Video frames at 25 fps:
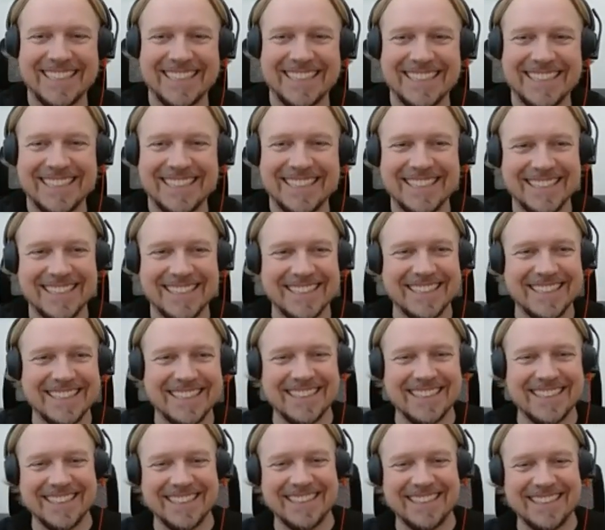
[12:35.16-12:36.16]

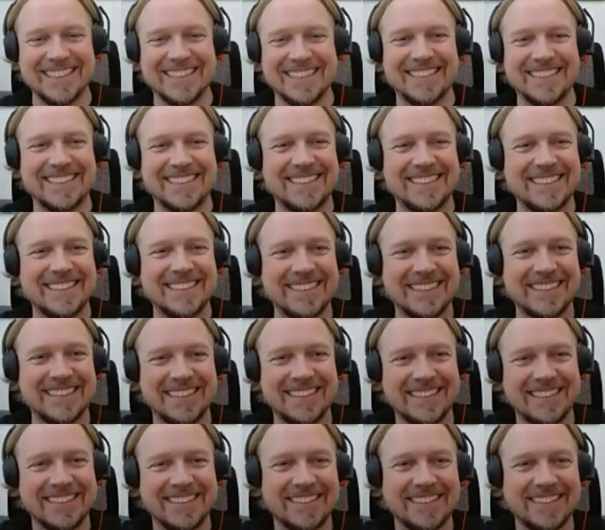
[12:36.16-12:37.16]

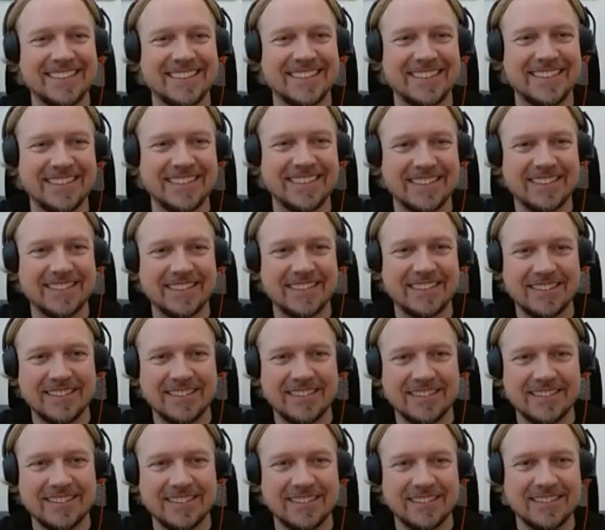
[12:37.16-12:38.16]

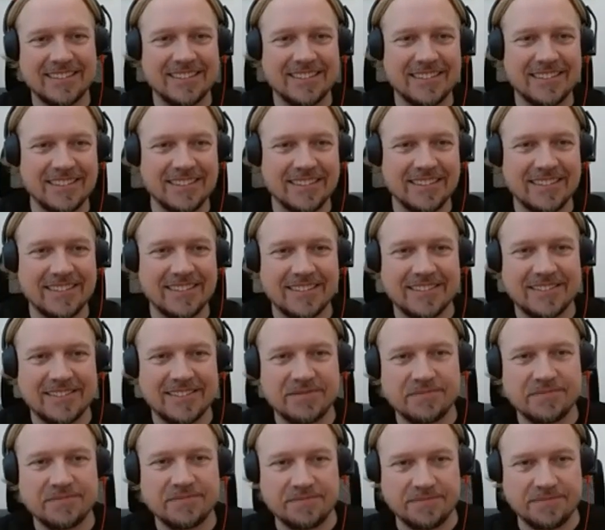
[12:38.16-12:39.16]

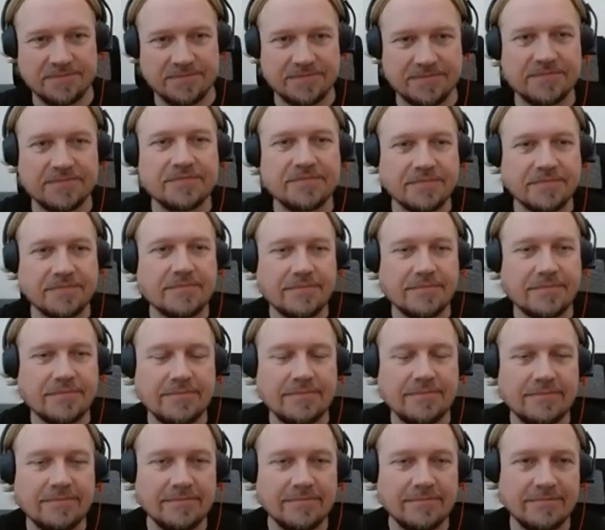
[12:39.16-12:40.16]

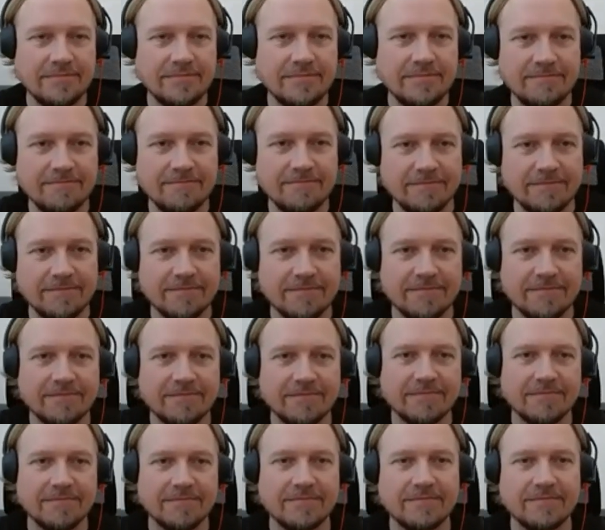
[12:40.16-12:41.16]

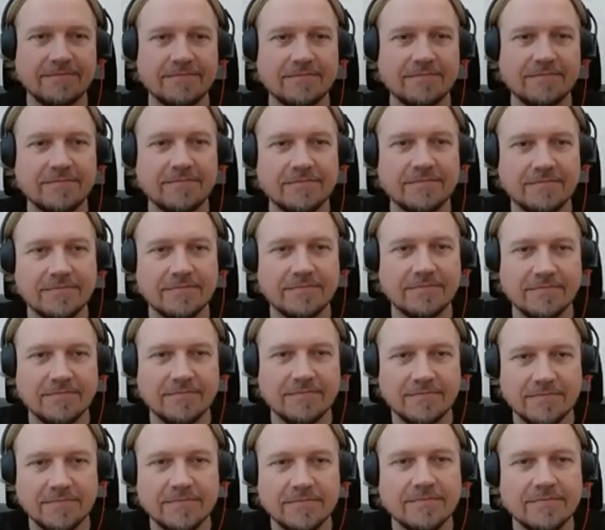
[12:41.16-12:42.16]

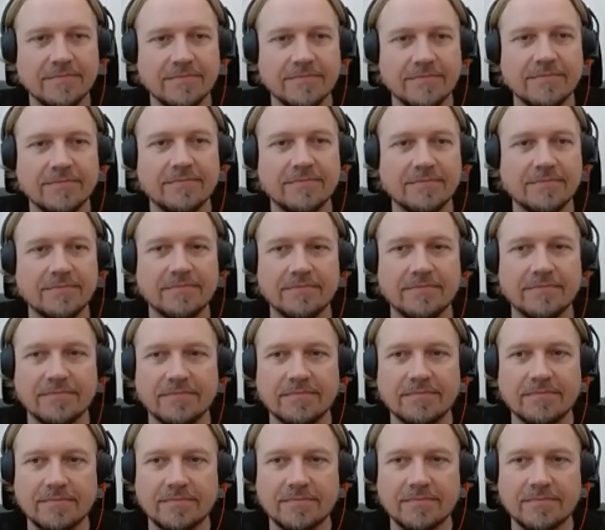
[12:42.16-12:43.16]
The person shown says nothing.